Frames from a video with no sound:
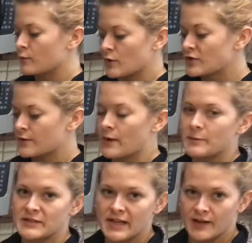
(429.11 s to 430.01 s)
roasted red
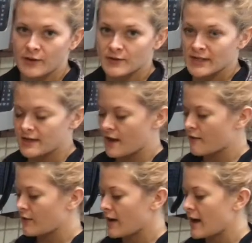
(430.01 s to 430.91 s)
potatoes in the
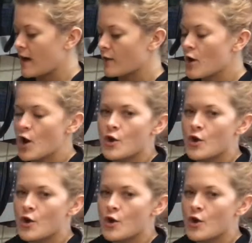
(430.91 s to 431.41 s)
oven right now.